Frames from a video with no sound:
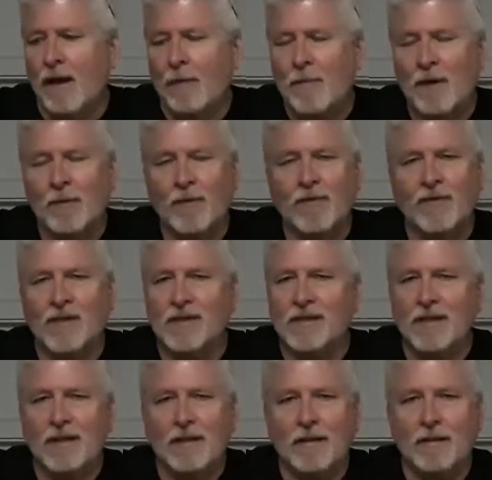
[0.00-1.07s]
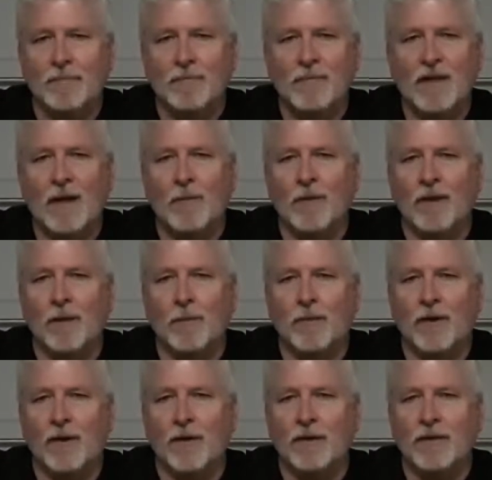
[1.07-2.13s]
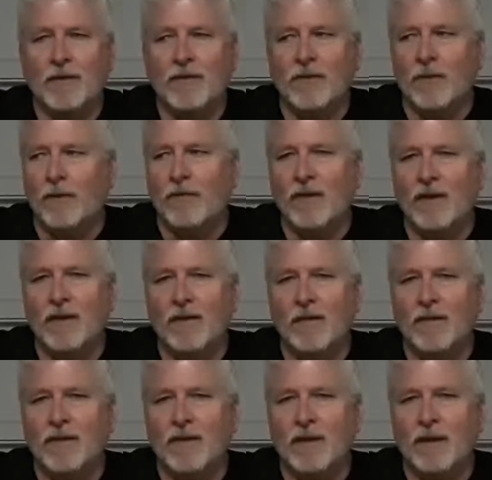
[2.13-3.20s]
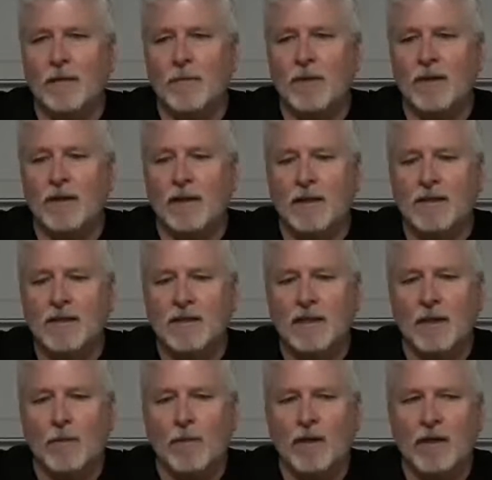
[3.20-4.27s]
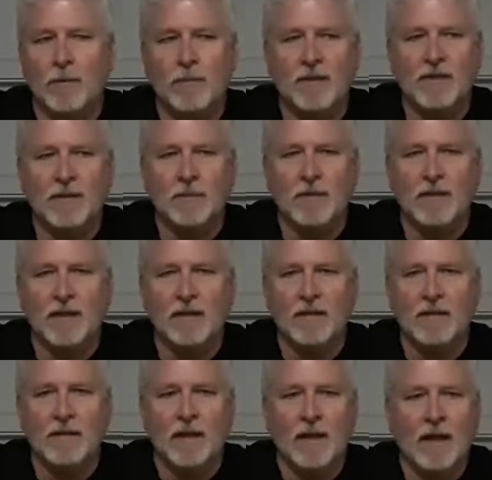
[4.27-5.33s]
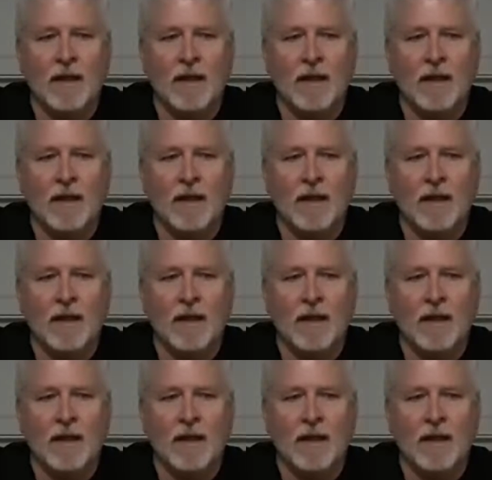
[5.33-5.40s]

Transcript: I might revisit it. Not really a pro at this whole video thing, but I just kind of wanted to put something down